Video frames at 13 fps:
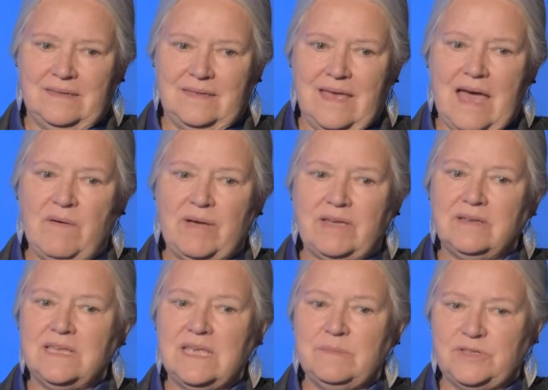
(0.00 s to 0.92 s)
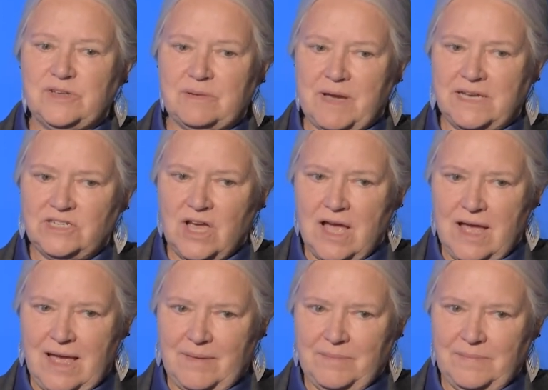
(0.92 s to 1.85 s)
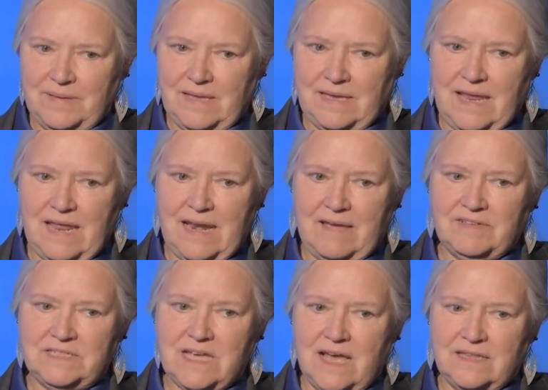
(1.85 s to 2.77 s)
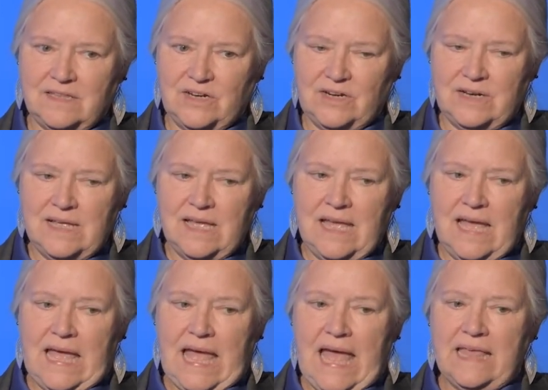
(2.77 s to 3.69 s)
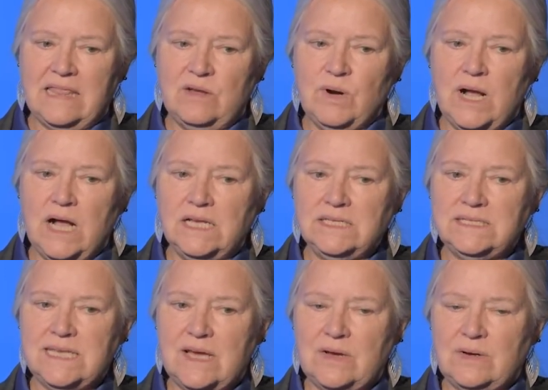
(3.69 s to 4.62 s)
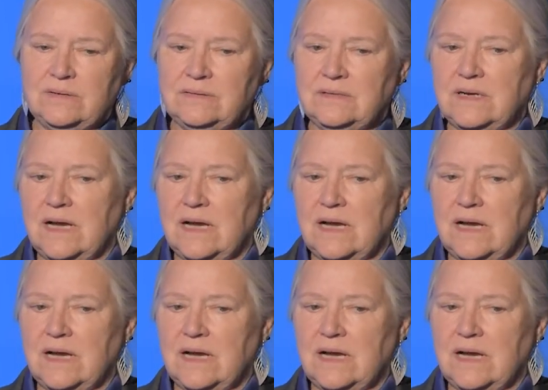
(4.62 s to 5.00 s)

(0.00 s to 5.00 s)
how I could keep doing my job and have a toddler. And there were also